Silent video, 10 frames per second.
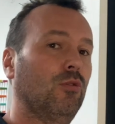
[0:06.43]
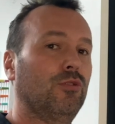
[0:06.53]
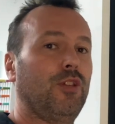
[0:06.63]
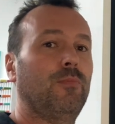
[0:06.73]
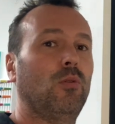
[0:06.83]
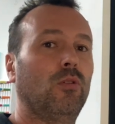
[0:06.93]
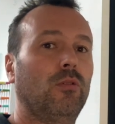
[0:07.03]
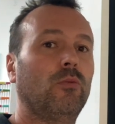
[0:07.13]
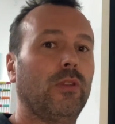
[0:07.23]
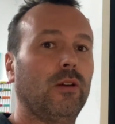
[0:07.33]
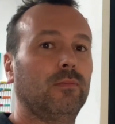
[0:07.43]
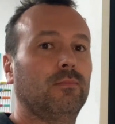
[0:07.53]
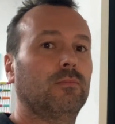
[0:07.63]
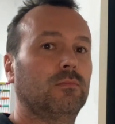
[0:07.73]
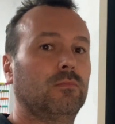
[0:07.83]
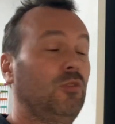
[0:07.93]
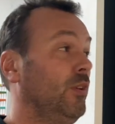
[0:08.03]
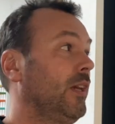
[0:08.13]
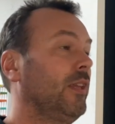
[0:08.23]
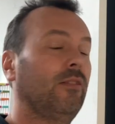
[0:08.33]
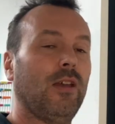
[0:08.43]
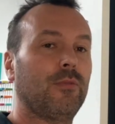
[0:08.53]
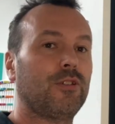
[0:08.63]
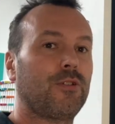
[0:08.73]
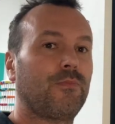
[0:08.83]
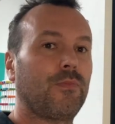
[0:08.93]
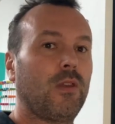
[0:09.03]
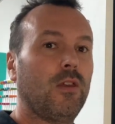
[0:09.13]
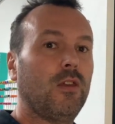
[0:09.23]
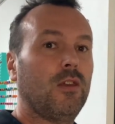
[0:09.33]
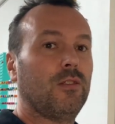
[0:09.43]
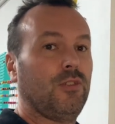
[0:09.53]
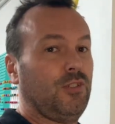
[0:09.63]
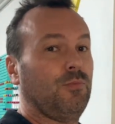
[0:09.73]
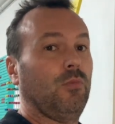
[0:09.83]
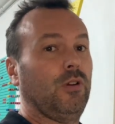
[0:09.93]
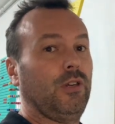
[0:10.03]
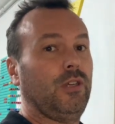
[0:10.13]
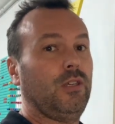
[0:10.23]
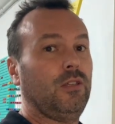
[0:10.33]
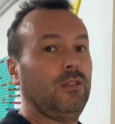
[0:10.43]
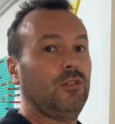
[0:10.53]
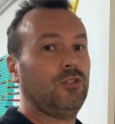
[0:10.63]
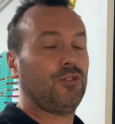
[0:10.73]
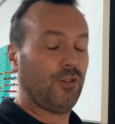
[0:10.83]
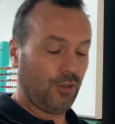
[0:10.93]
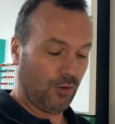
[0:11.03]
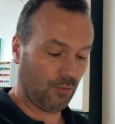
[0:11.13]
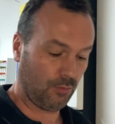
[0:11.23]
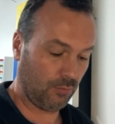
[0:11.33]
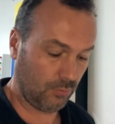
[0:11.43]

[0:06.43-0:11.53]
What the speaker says: or jibboard without doing any damage. This is my studio